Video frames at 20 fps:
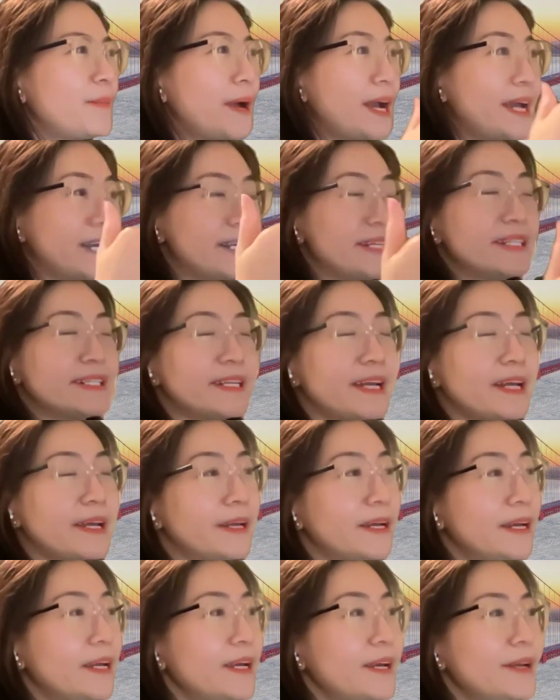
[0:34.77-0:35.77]
but instead
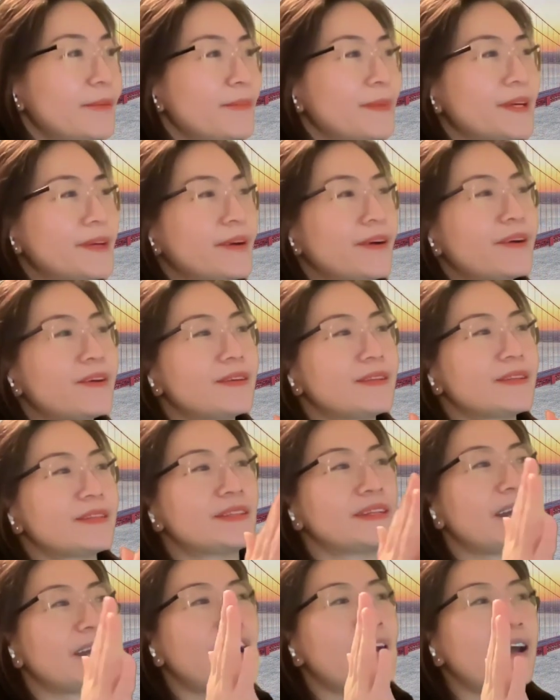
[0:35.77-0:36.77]

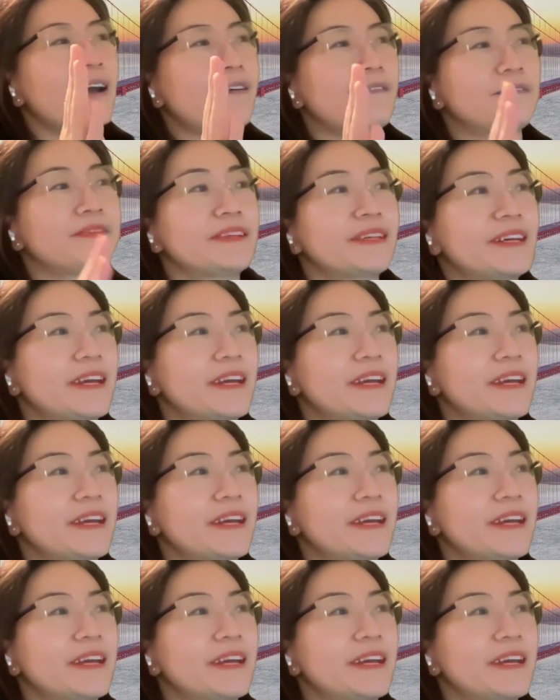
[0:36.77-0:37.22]
because they have